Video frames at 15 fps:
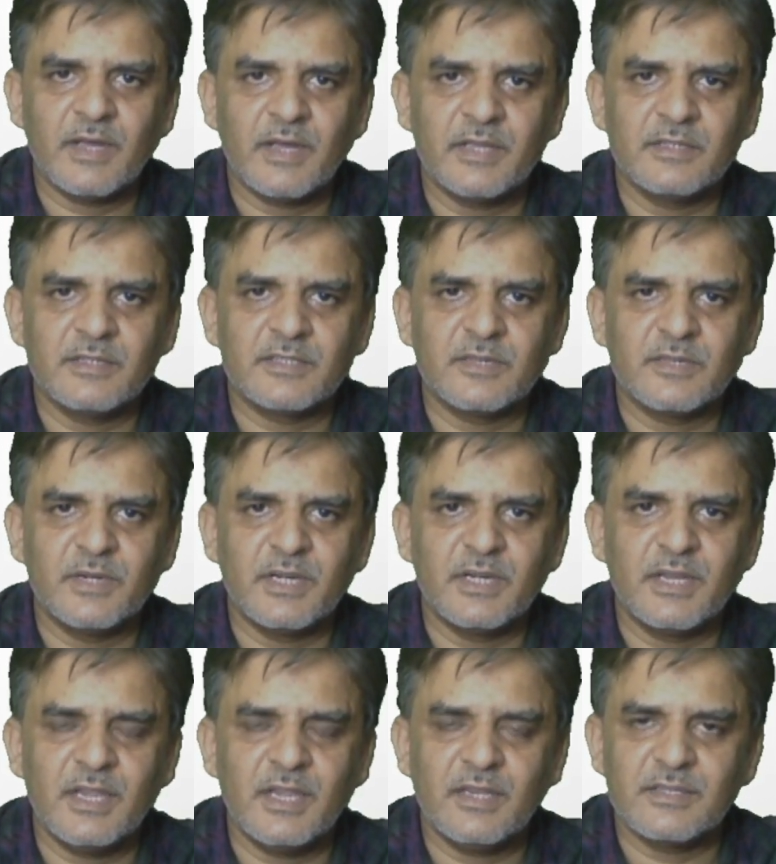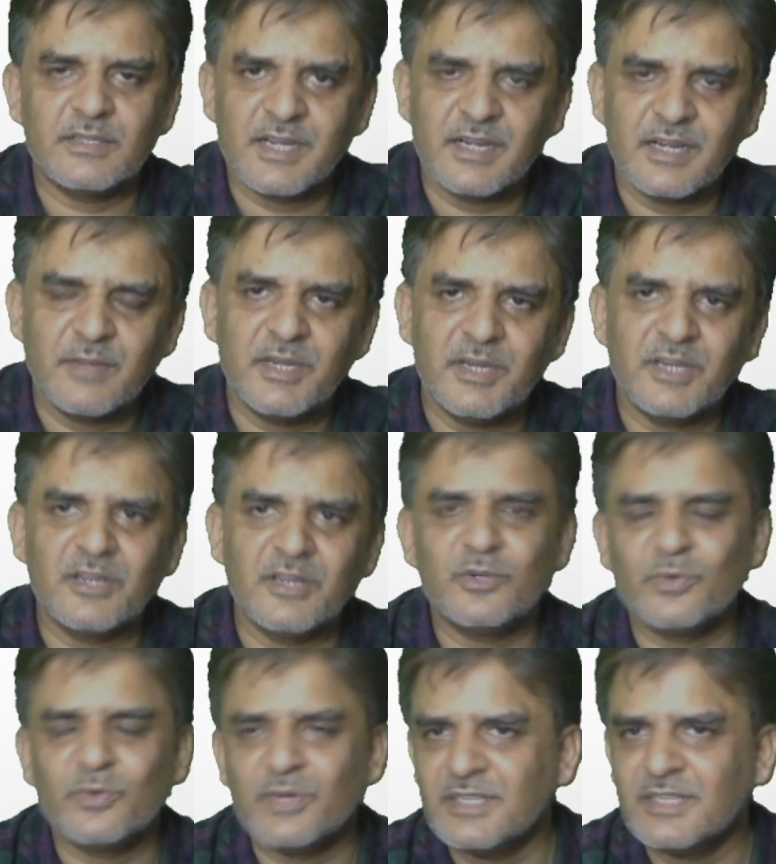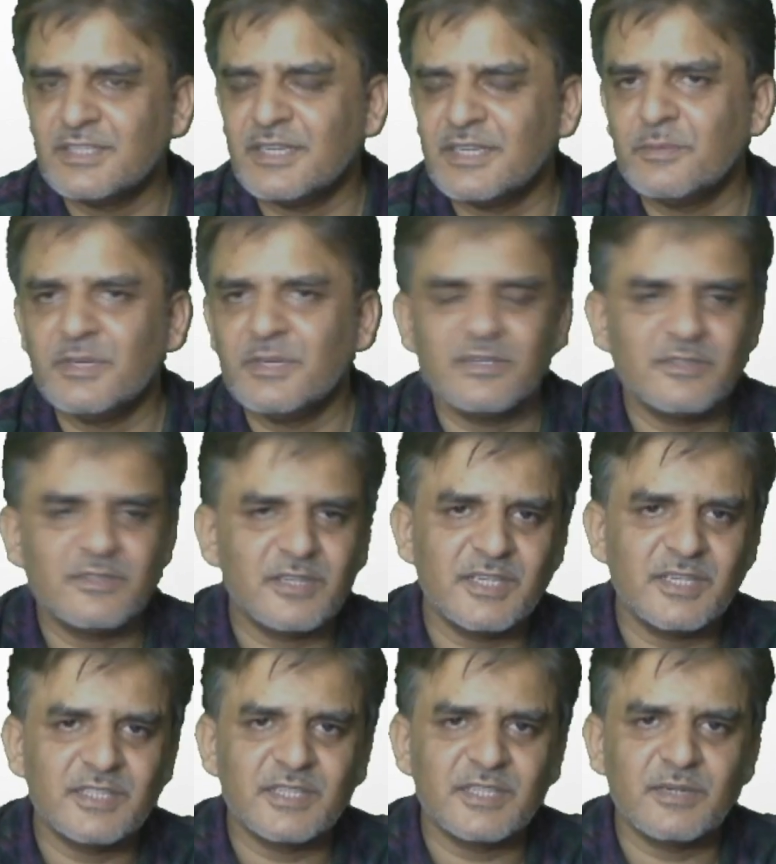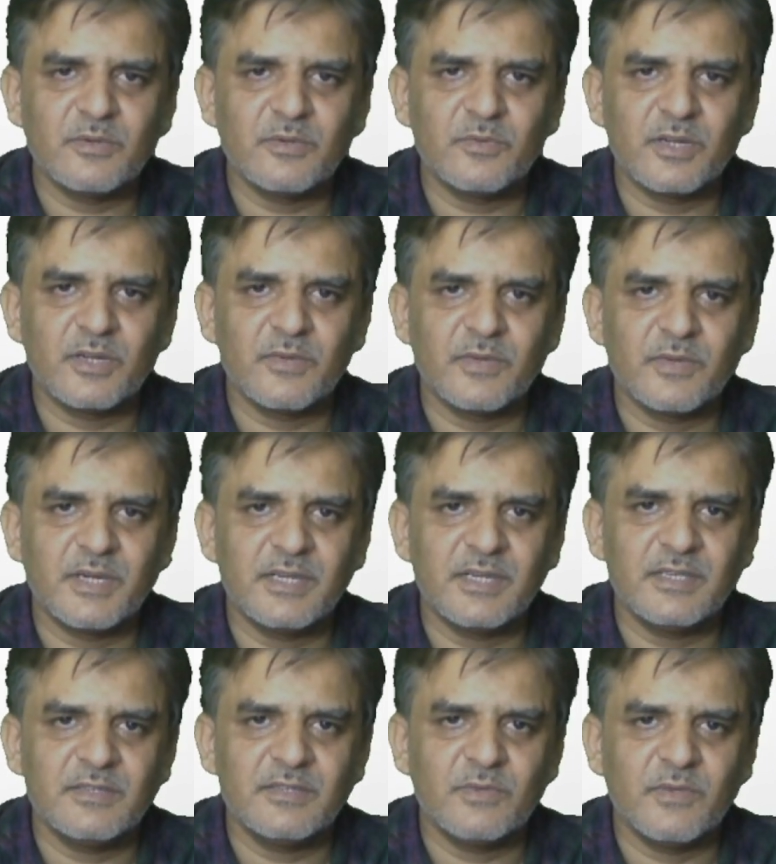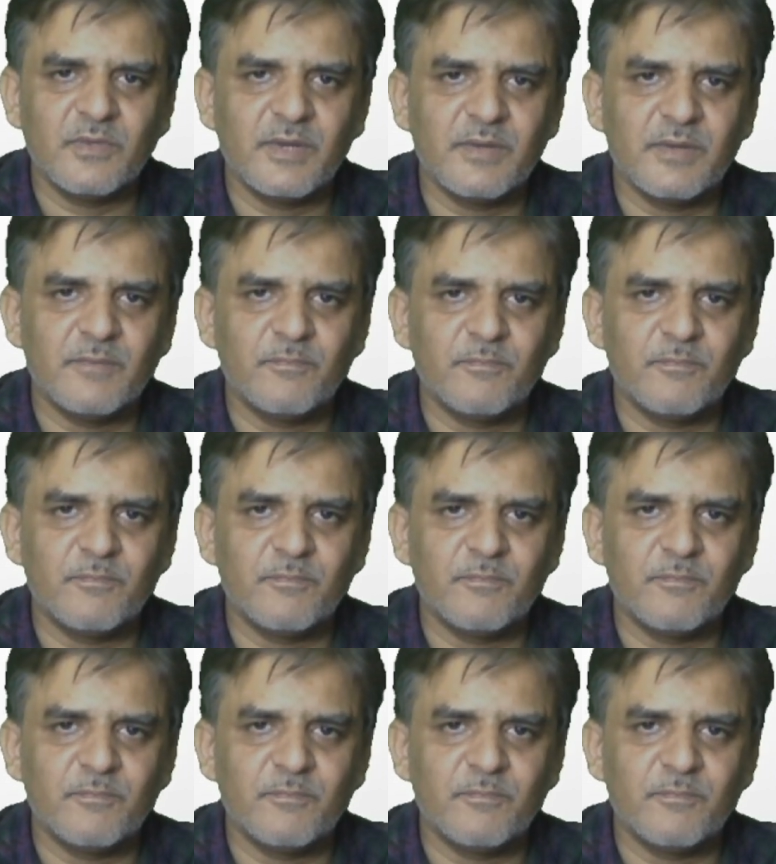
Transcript: either 70 centimeter, 20 centimeter, 30 centimeter, whatever it is, we will